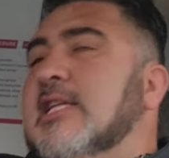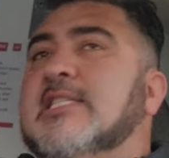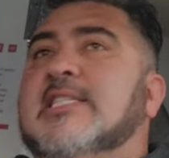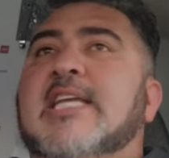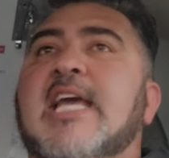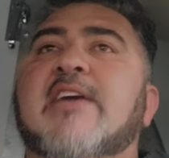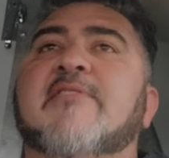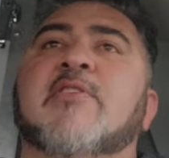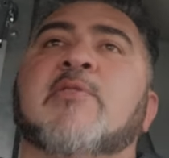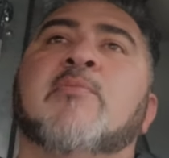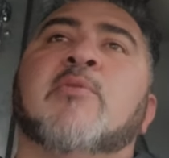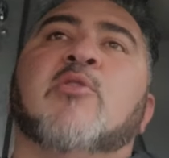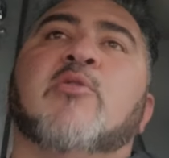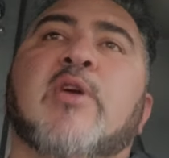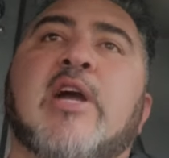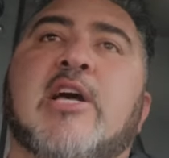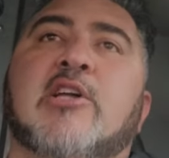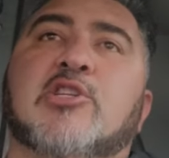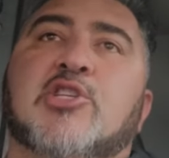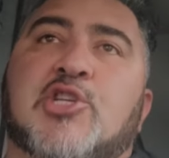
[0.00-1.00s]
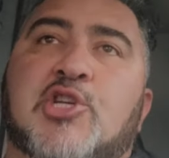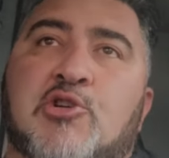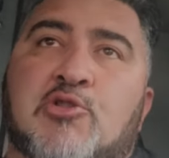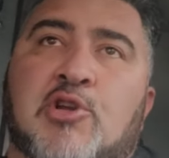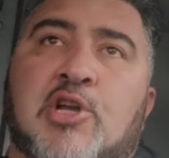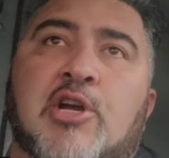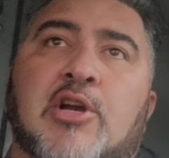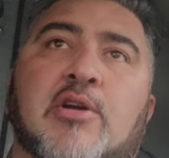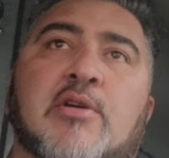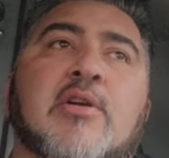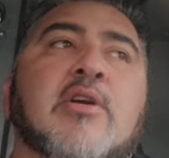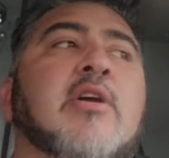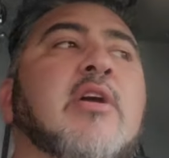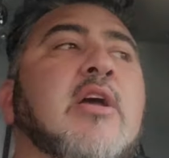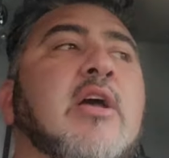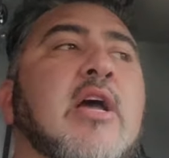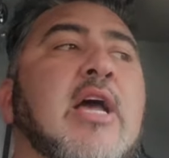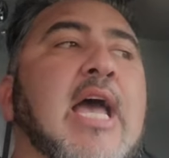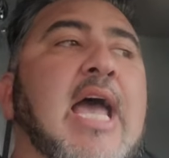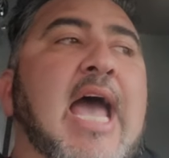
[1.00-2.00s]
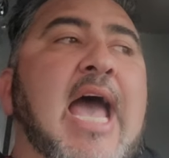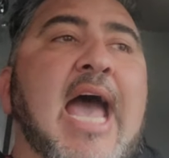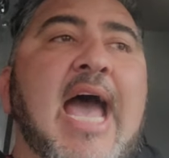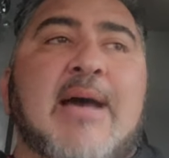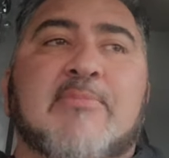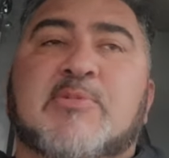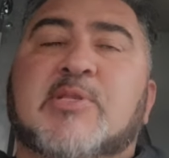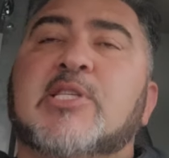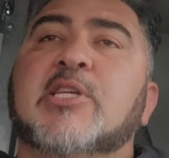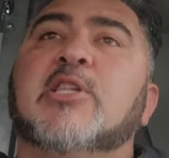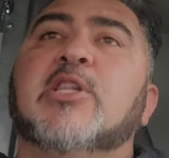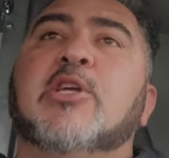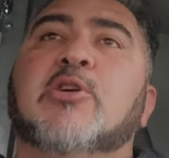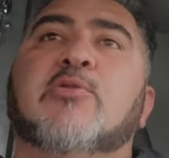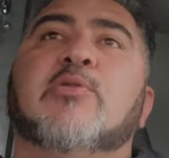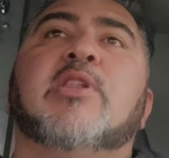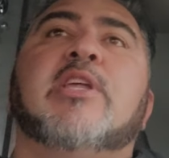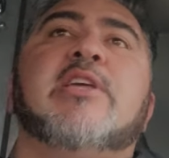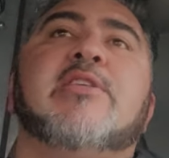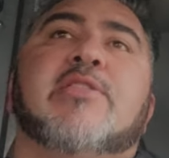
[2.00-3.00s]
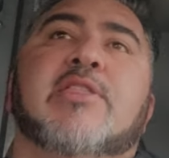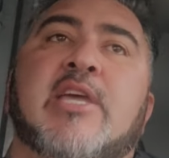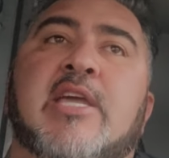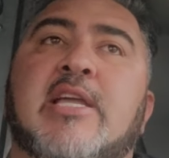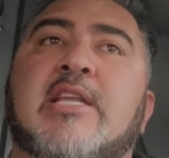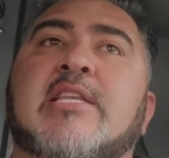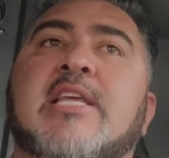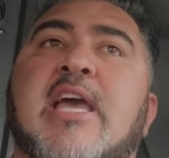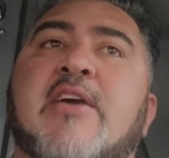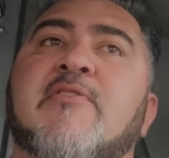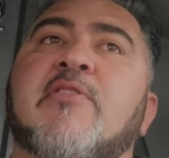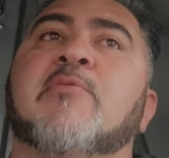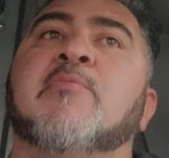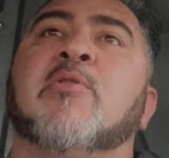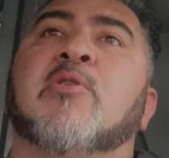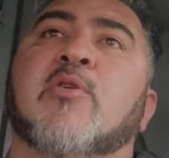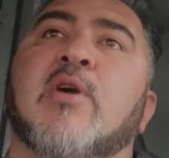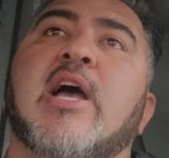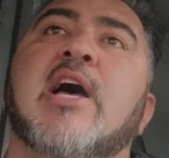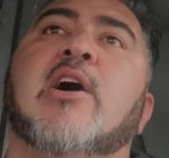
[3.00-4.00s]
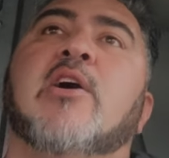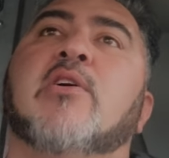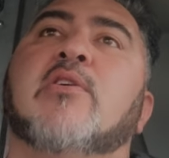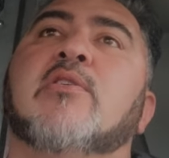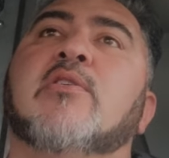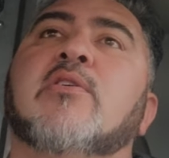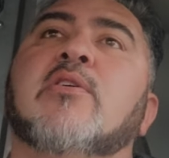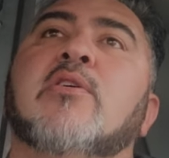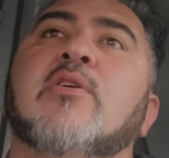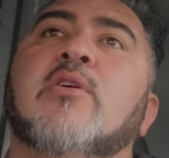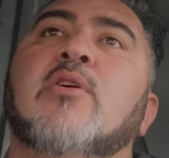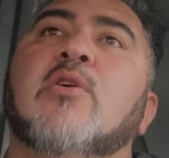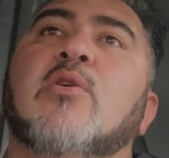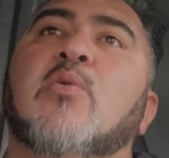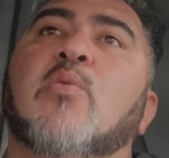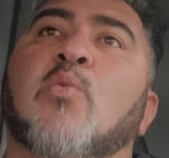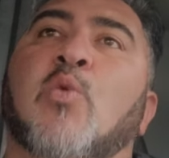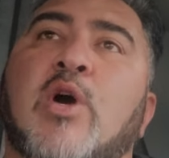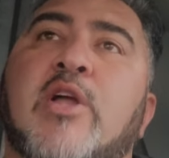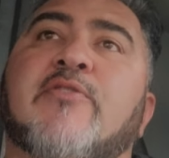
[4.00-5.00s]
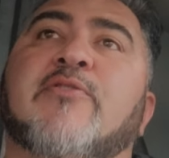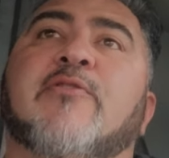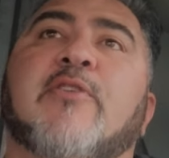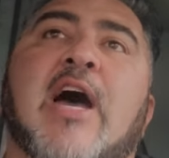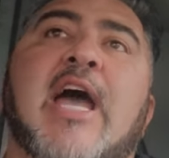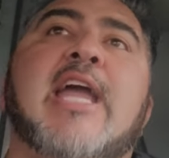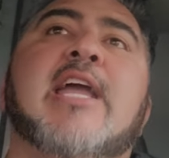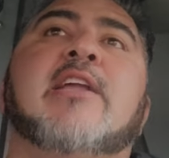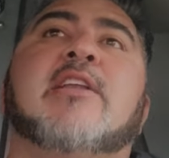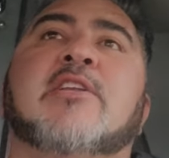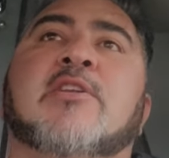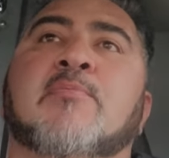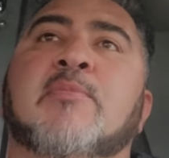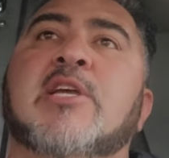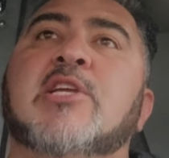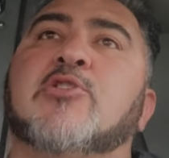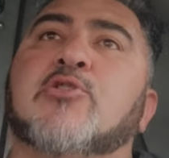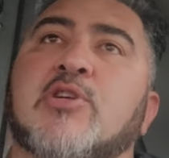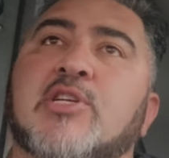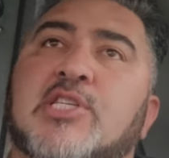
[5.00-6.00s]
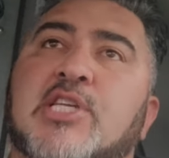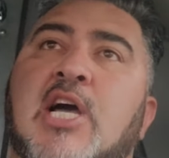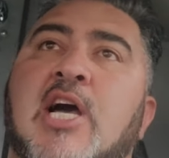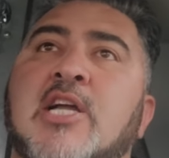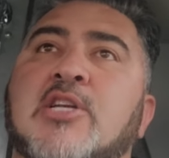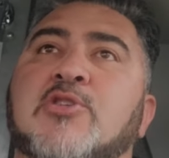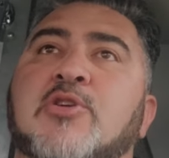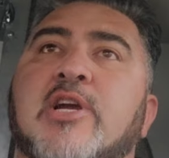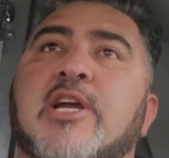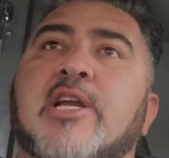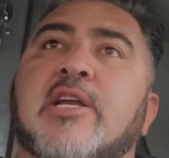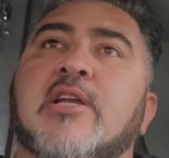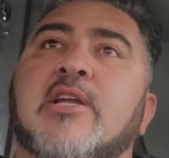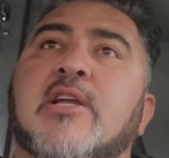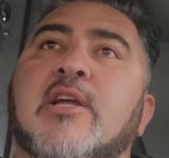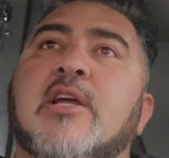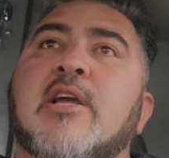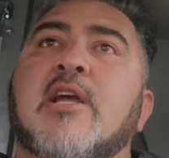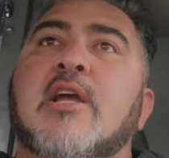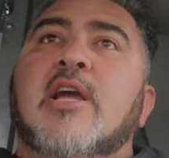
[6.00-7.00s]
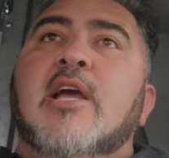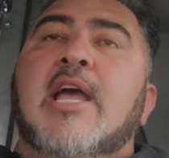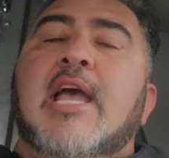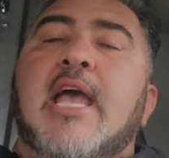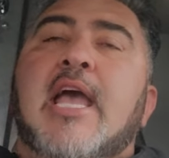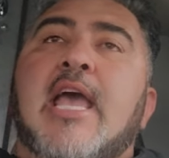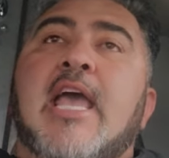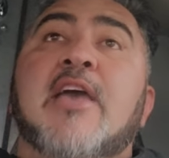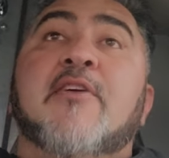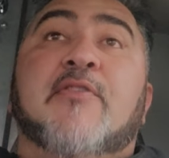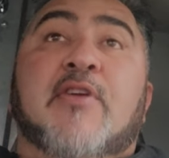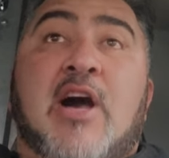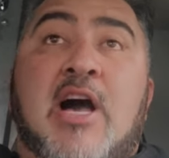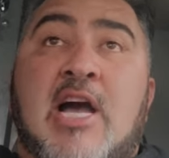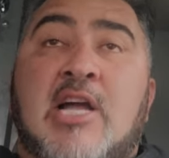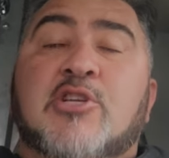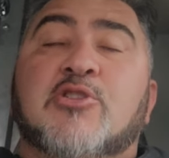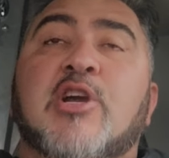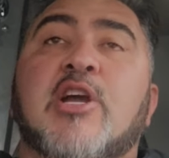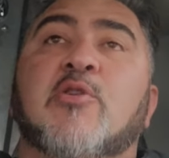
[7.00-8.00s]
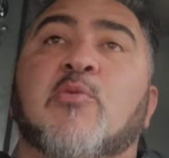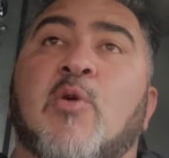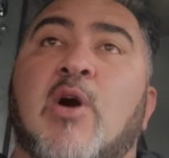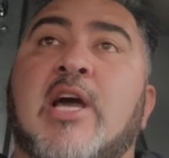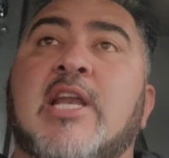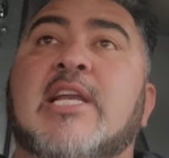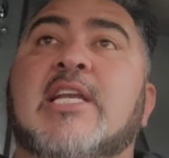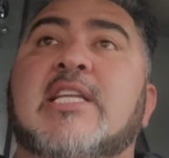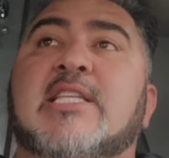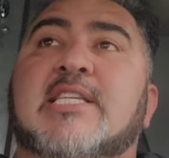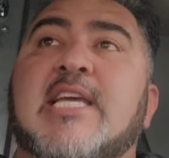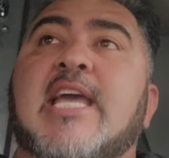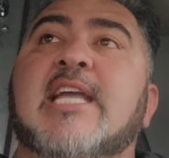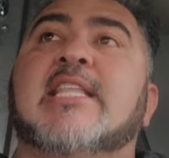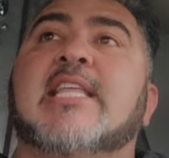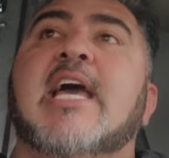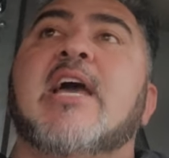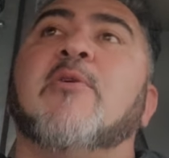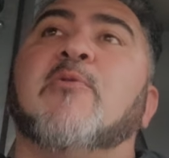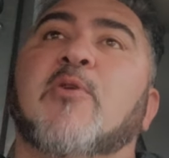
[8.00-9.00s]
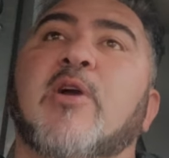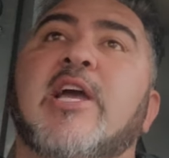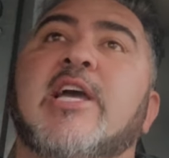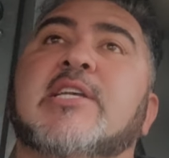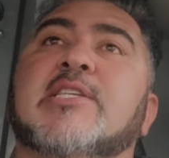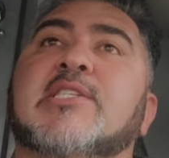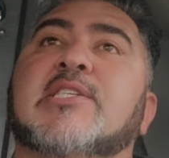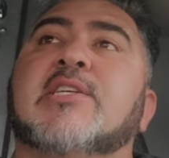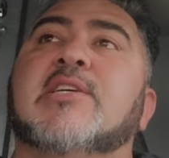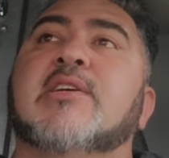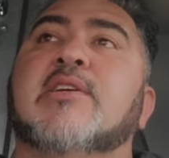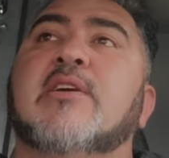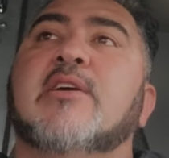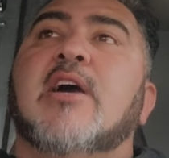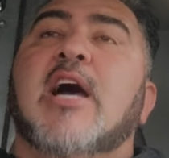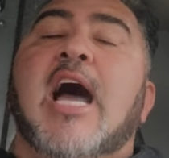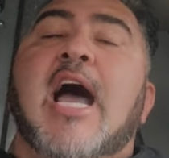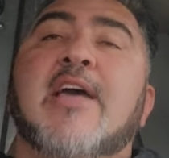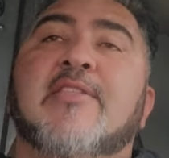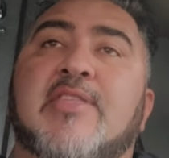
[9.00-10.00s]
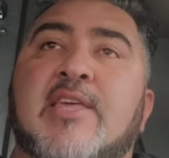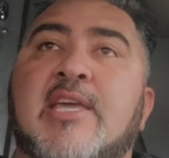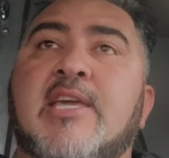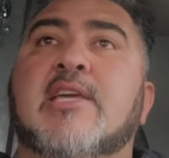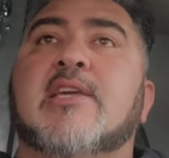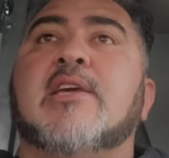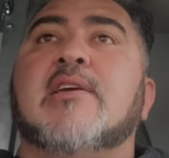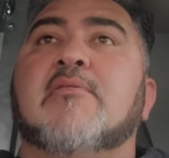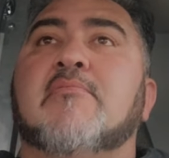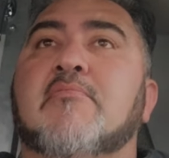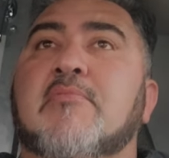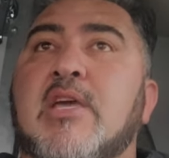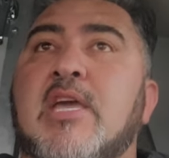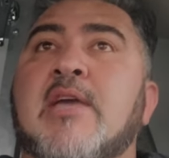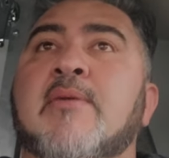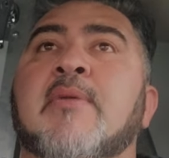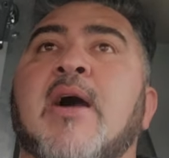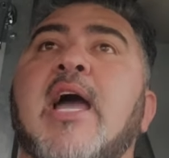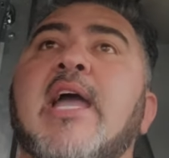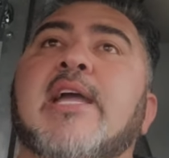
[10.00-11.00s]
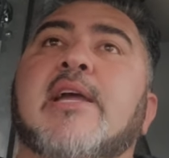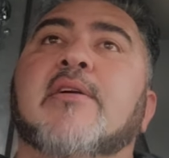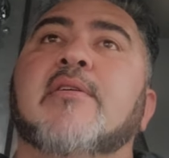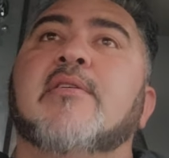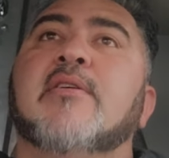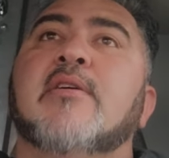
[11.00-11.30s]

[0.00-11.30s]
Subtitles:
David Morrell Jr. Absolutely think David Morrell would fight Demetrius Andre. If Andre wanted to take that risk, I think he might.